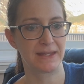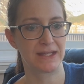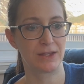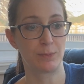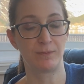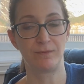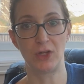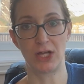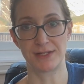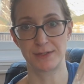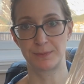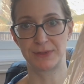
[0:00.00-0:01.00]
the
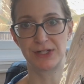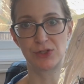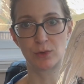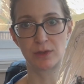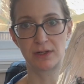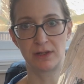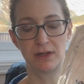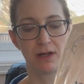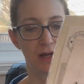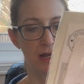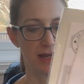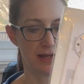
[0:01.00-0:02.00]
floss pre-sorted.
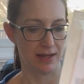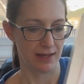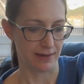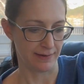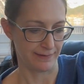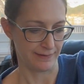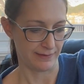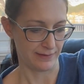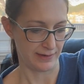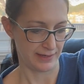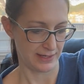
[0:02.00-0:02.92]
And